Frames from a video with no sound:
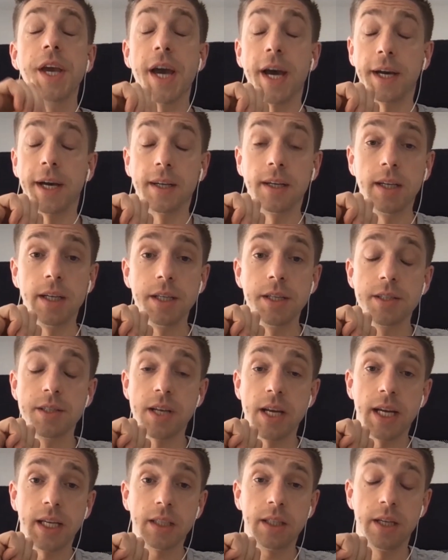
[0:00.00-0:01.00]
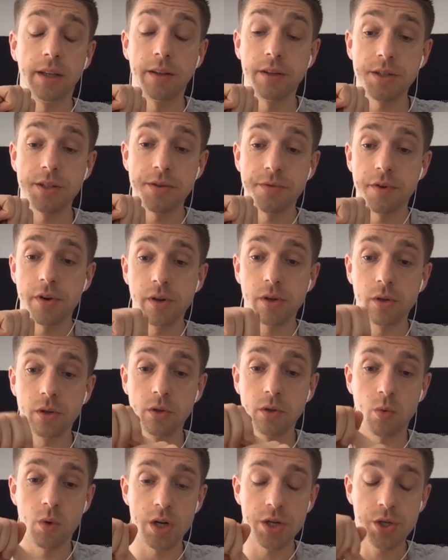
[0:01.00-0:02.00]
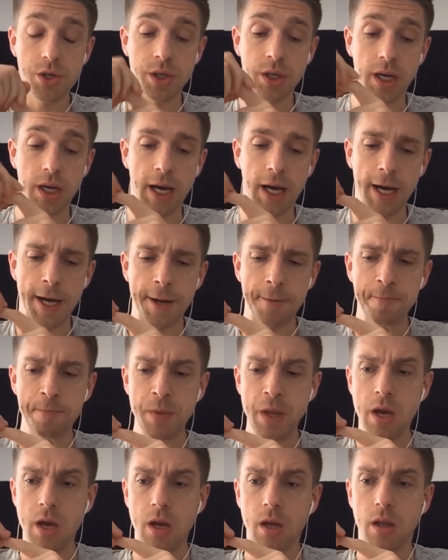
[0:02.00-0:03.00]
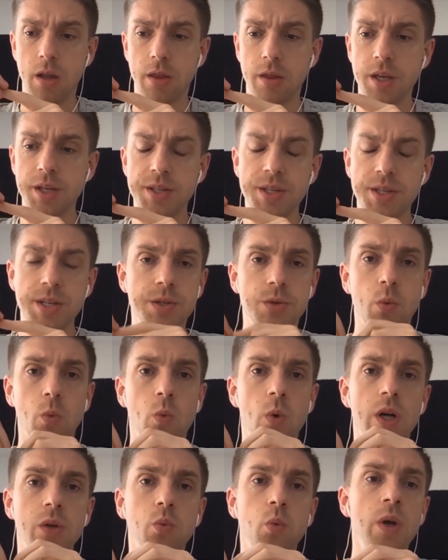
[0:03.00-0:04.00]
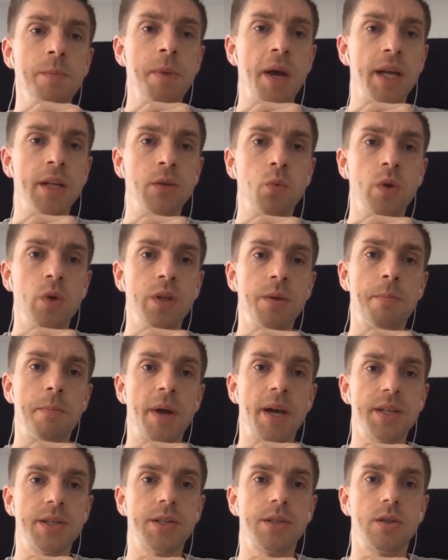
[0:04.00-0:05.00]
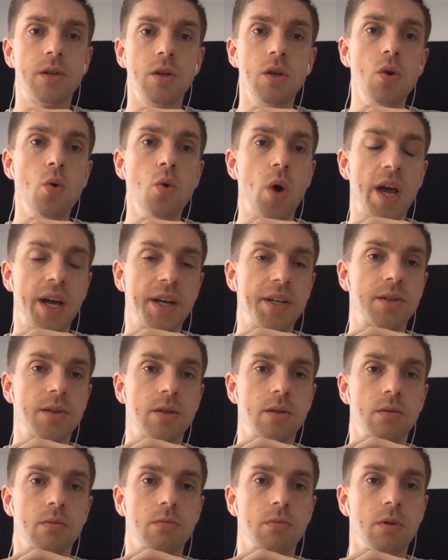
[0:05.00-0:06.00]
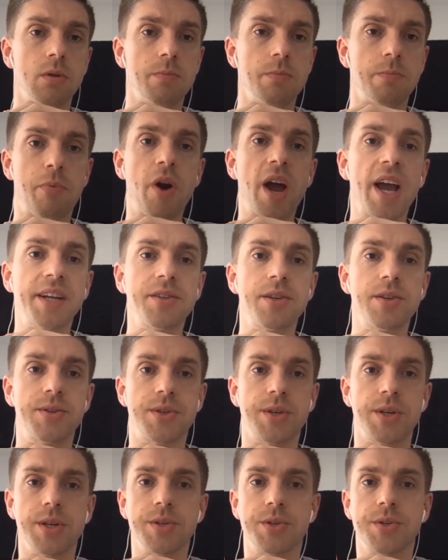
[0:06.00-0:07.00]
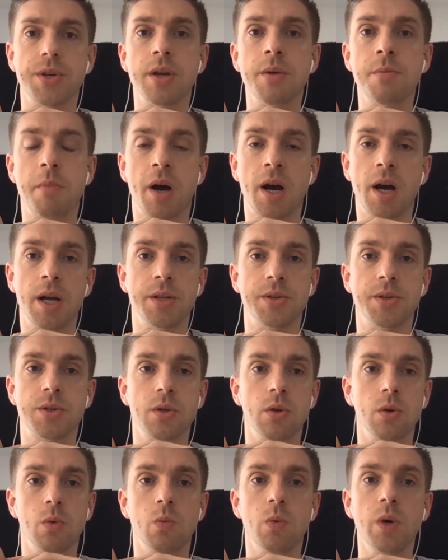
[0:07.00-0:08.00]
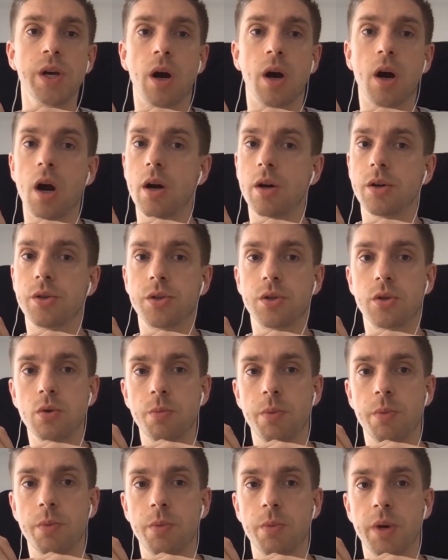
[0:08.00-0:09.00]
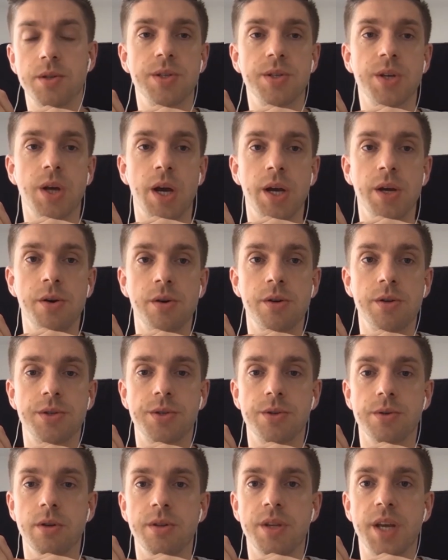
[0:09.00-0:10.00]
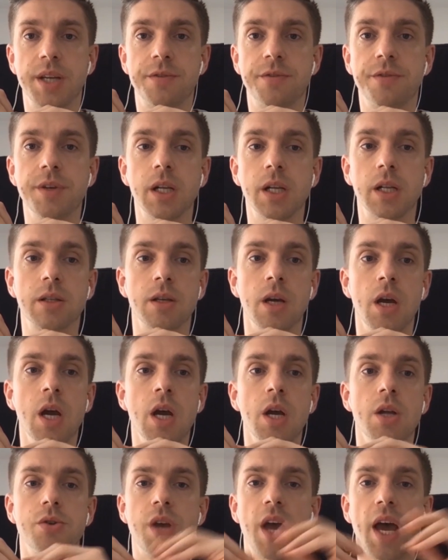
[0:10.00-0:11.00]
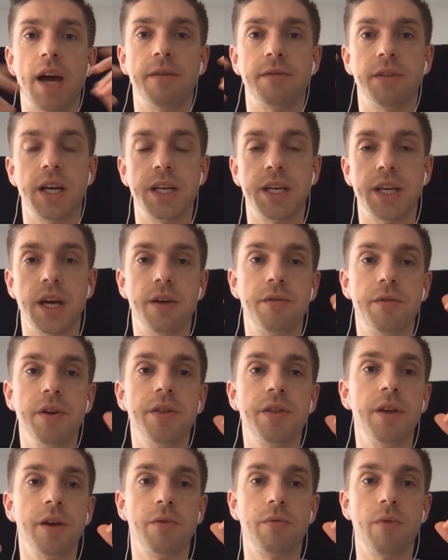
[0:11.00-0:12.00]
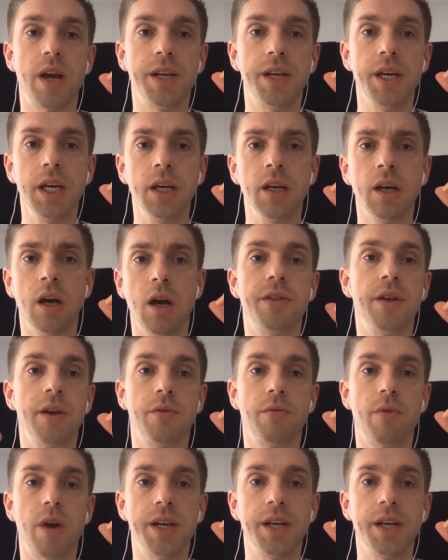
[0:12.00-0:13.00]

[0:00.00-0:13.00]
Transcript: Yeah, exactly. That's a very good question. This is what we meant with the best UX practices in mind. So we hired 2 best designers in that field to have like everything ready.